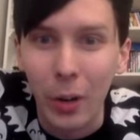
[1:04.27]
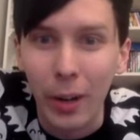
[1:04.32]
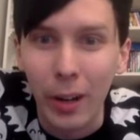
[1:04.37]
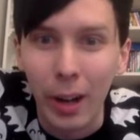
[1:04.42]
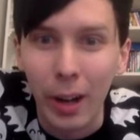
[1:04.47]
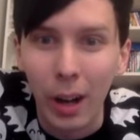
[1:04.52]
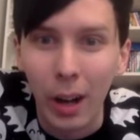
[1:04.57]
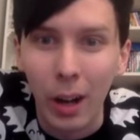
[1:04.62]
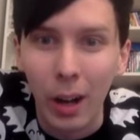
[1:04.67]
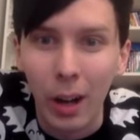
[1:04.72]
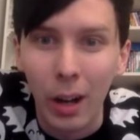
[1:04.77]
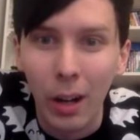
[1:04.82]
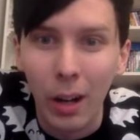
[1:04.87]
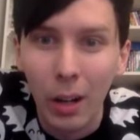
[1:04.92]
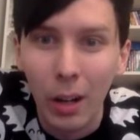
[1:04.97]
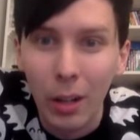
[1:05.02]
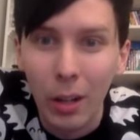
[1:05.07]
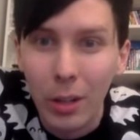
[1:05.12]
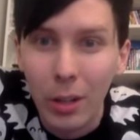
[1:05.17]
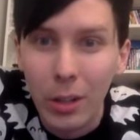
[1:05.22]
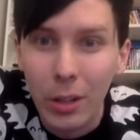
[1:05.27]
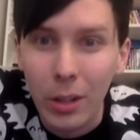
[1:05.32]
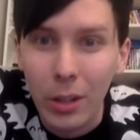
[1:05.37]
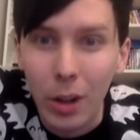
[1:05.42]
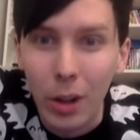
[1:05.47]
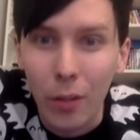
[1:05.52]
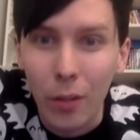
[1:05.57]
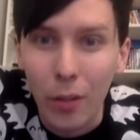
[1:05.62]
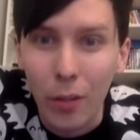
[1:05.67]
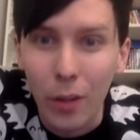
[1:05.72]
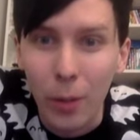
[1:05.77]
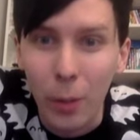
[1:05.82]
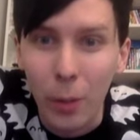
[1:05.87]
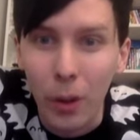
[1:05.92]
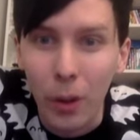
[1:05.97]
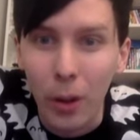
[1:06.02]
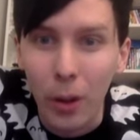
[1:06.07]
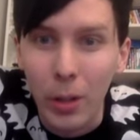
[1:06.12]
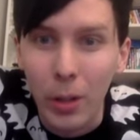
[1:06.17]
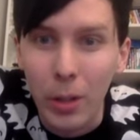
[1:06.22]
are,
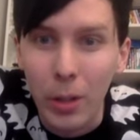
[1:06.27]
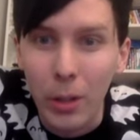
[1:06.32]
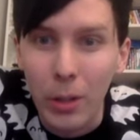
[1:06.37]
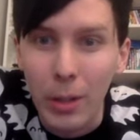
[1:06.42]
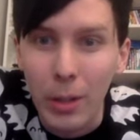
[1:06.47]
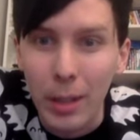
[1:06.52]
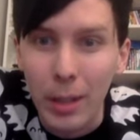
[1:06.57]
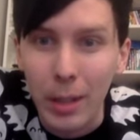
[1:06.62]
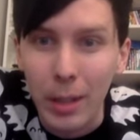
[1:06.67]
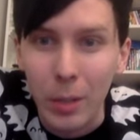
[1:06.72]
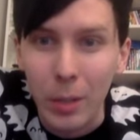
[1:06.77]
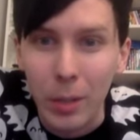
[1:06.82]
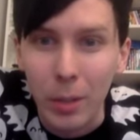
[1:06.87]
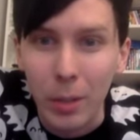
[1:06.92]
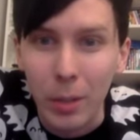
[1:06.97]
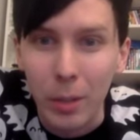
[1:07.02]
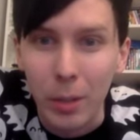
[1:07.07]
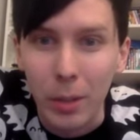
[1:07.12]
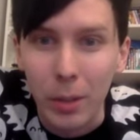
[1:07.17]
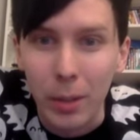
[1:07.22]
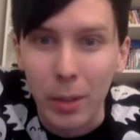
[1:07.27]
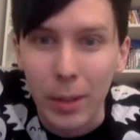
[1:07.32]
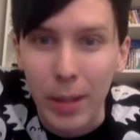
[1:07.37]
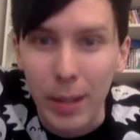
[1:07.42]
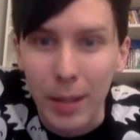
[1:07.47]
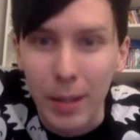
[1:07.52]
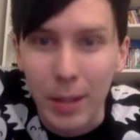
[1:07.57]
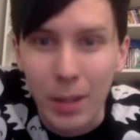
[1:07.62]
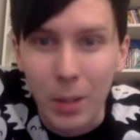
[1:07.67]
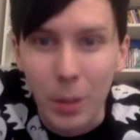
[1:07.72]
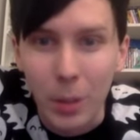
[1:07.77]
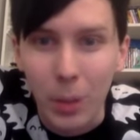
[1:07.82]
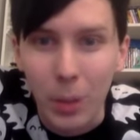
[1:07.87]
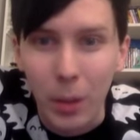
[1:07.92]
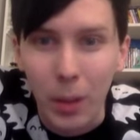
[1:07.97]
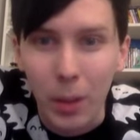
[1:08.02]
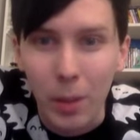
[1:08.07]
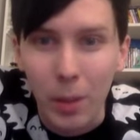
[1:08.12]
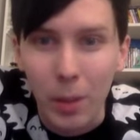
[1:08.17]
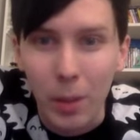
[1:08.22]
Sophie1026 was number 3,000.
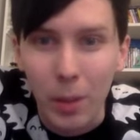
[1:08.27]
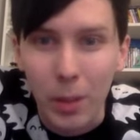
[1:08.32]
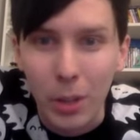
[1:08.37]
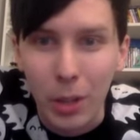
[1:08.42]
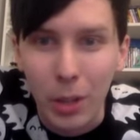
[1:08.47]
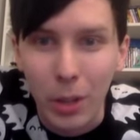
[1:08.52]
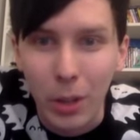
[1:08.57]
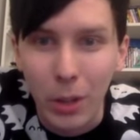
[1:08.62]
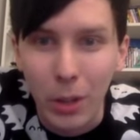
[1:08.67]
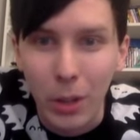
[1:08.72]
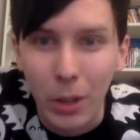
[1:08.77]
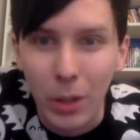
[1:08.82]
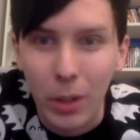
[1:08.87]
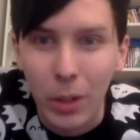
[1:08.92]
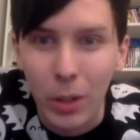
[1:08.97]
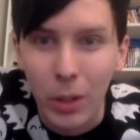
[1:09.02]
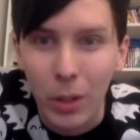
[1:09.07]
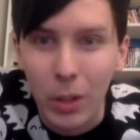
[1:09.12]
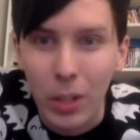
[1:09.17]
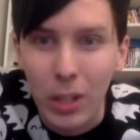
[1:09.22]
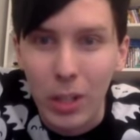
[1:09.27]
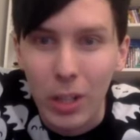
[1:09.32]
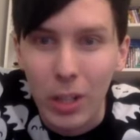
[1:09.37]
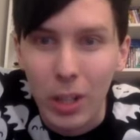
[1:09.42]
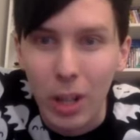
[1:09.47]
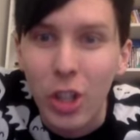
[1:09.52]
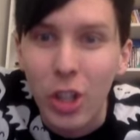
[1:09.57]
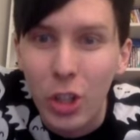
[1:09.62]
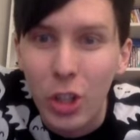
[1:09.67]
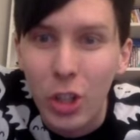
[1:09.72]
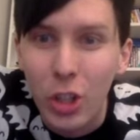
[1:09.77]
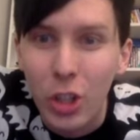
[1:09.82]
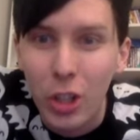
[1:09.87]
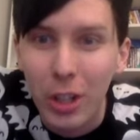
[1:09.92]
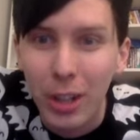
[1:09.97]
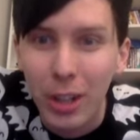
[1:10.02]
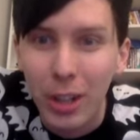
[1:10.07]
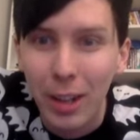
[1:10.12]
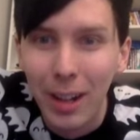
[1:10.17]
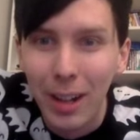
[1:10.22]
Welcome to the show. Unicorn
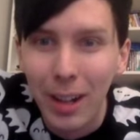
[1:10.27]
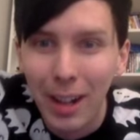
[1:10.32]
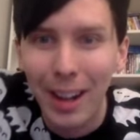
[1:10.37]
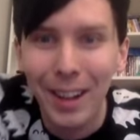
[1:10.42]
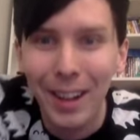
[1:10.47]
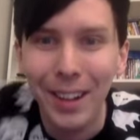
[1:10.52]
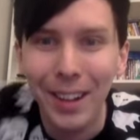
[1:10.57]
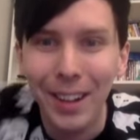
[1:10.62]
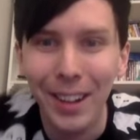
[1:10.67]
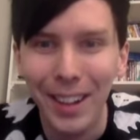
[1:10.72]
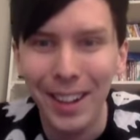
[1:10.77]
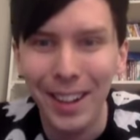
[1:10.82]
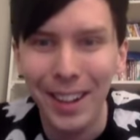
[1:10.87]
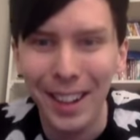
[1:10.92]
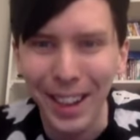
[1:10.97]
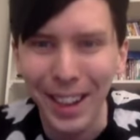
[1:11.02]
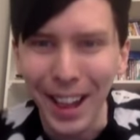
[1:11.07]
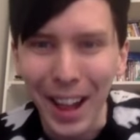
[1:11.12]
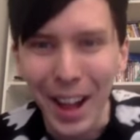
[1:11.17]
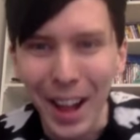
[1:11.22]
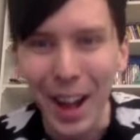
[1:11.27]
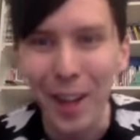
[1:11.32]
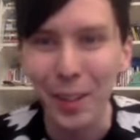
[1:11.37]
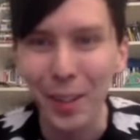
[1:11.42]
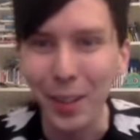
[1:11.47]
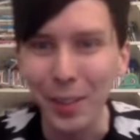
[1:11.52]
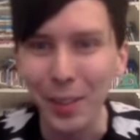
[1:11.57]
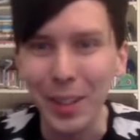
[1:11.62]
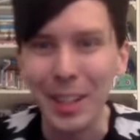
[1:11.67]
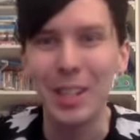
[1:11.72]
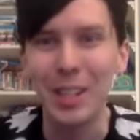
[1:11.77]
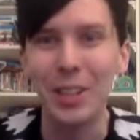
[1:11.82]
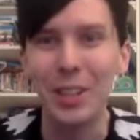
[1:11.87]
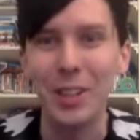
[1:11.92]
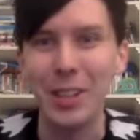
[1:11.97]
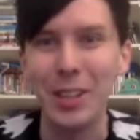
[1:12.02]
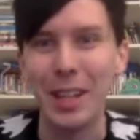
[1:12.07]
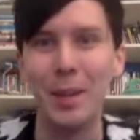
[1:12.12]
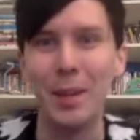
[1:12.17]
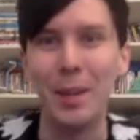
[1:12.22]
Sludge. I love these
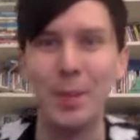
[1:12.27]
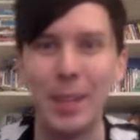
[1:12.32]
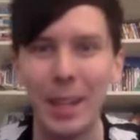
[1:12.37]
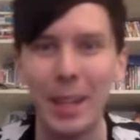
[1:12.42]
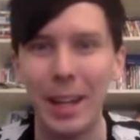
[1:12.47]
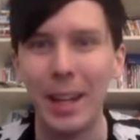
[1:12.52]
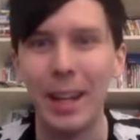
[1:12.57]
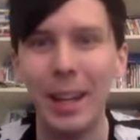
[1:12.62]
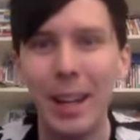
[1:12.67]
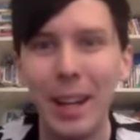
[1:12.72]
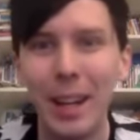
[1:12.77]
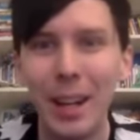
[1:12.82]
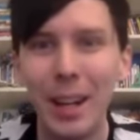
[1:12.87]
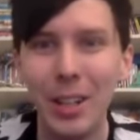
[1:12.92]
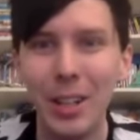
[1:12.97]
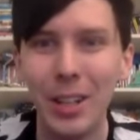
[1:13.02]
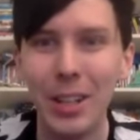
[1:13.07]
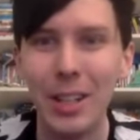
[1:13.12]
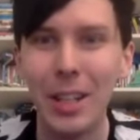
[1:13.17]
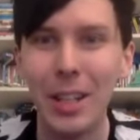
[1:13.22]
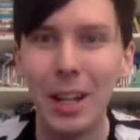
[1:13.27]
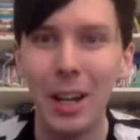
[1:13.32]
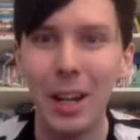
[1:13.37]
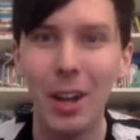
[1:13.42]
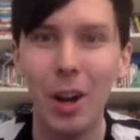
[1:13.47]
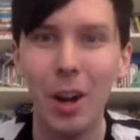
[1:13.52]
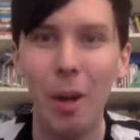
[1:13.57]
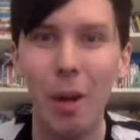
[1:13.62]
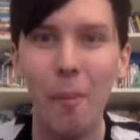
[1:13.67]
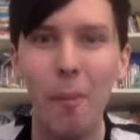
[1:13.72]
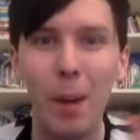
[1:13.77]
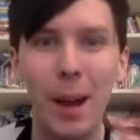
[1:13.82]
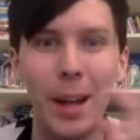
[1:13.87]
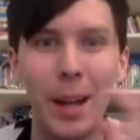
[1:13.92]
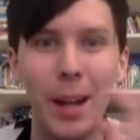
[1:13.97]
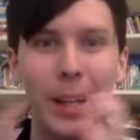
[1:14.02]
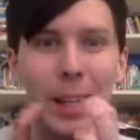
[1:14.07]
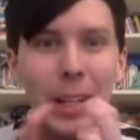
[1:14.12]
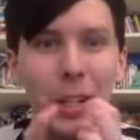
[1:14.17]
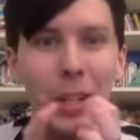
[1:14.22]
usernames today. Just
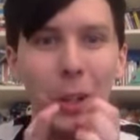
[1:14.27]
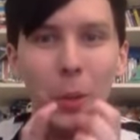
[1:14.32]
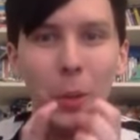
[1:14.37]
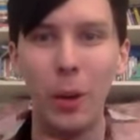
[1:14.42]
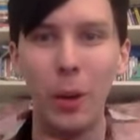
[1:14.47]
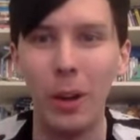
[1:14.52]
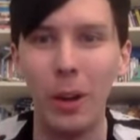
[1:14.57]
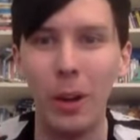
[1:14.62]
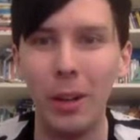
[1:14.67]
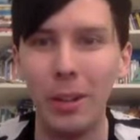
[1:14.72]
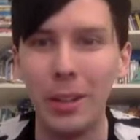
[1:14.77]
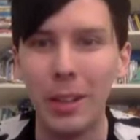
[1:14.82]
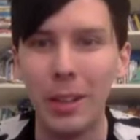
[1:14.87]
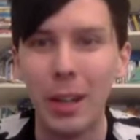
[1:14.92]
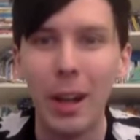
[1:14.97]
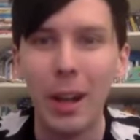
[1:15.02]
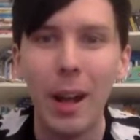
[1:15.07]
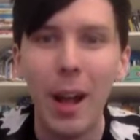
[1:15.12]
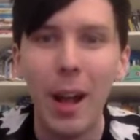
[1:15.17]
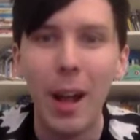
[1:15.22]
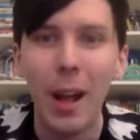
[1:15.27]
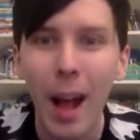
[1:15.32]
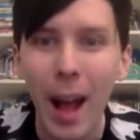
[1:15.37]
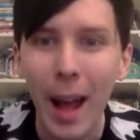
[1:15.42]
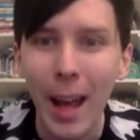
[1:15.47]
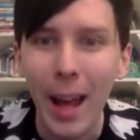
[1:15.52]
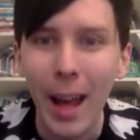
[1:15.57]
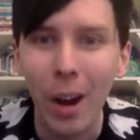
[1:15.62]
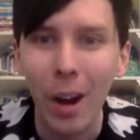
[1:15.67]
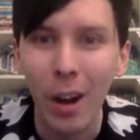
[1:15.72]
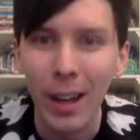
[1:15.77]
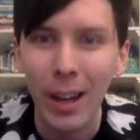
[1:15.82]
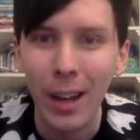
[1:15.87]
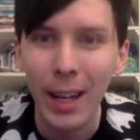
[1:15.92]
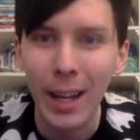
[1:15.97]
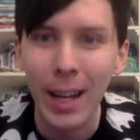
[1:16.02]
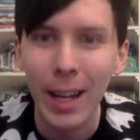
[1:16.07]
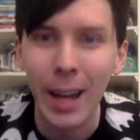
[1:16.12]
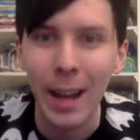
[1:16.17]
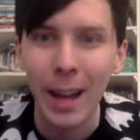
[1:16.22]
combining two words. Hey,
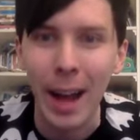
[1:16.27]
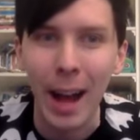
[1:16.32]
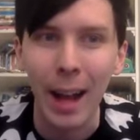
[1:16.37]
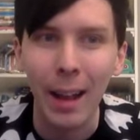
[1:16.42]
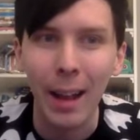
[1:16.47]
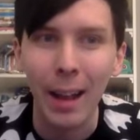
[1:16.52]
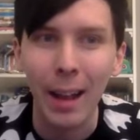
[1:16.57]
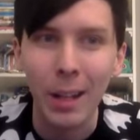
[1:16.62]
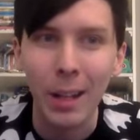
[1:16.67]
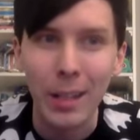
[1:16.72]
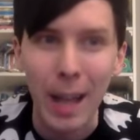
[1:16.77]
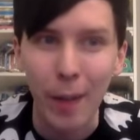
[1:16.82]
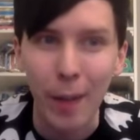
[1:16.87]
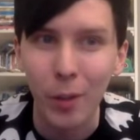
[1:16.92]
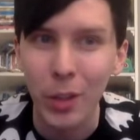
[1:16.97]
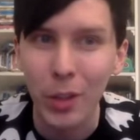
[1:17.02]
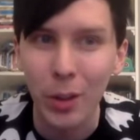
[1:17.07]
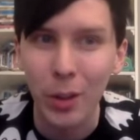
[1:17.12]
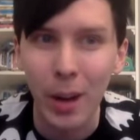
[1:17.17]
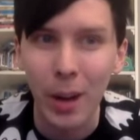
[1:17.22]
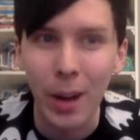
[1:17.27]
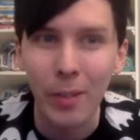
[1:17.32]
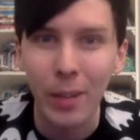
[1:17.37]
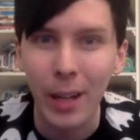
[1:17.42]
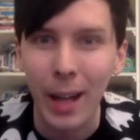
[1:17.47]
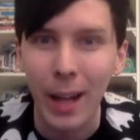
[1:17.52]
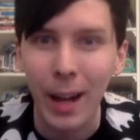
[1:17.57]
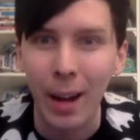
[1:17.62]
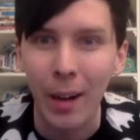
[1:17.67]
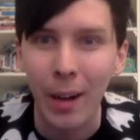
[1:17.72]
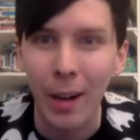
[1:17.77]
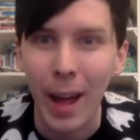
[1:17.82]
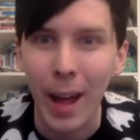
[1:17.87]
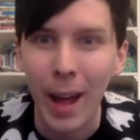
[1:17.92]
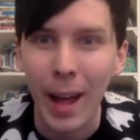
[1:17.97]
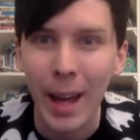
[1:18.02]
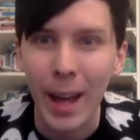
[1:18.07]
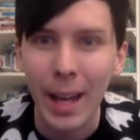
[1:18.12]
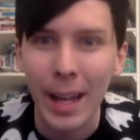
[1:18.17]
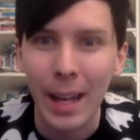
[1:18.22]
Holly and Alex. Everyone's arriving now.
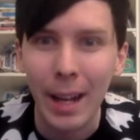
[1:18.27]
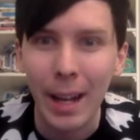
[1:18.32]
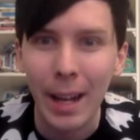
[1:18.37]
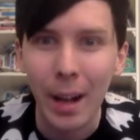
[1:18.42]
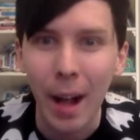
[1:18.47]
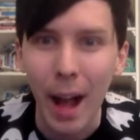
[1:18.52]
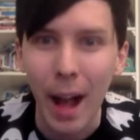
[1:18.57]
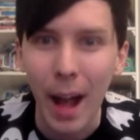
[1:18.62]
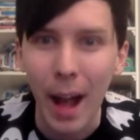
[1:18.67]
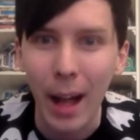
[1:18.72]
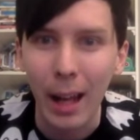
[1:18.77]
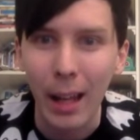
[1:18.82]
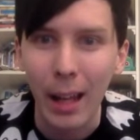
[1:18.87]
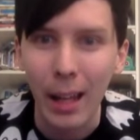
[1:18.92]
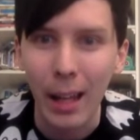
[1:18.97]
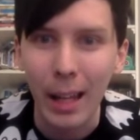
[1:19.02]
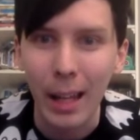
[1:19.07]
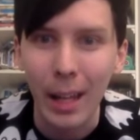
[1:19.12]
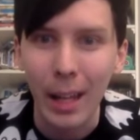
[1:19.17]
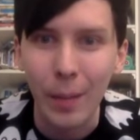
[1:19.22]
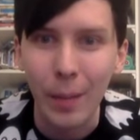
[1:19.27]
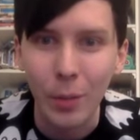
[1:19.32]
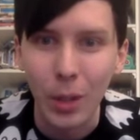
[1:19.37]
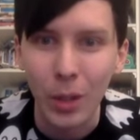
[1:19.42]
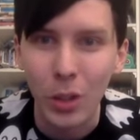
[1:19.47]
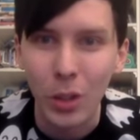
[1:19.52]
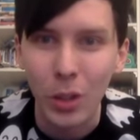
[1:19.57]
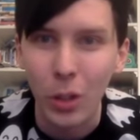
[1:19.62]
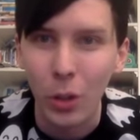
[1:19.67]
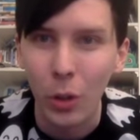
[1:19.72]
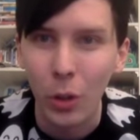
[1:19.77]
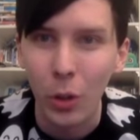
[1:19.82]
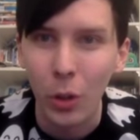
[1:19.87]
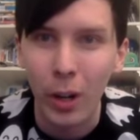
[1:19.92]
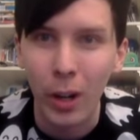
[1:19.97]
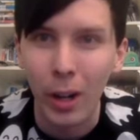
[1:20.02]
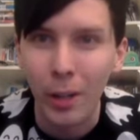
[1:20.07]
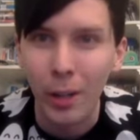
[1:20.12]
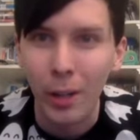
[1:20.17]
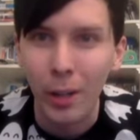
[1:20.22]
Hey, Ellie, Dora,